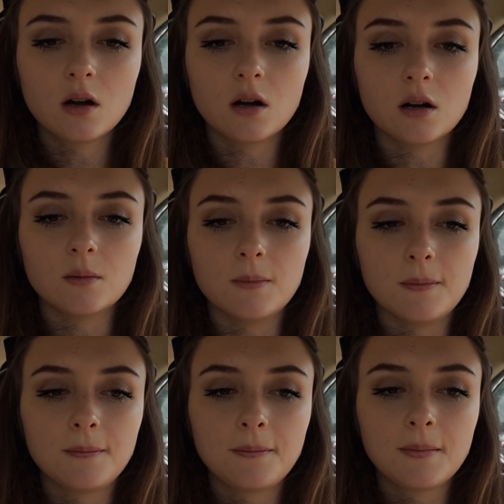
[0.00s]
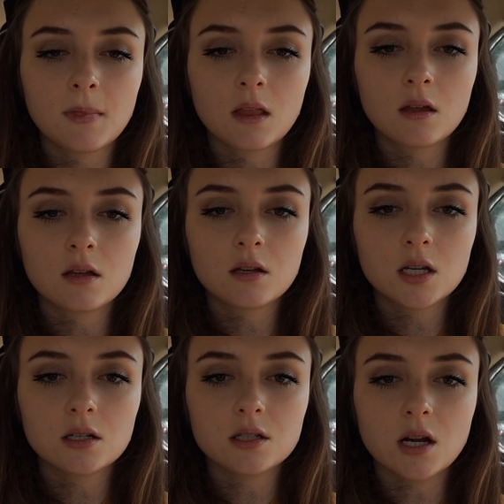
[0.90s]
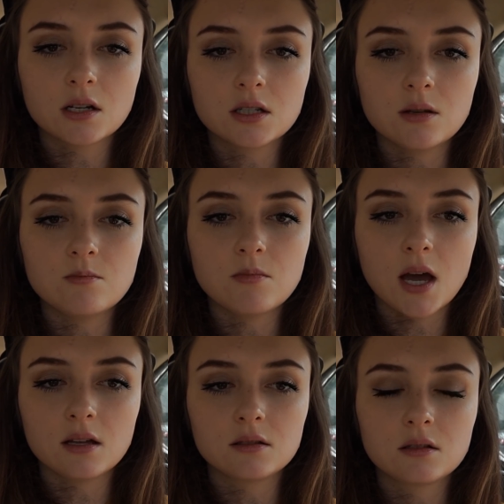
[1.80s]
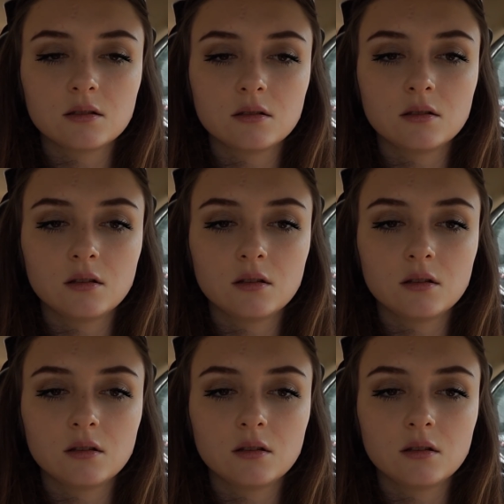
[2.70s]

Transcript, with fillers: um, she actually met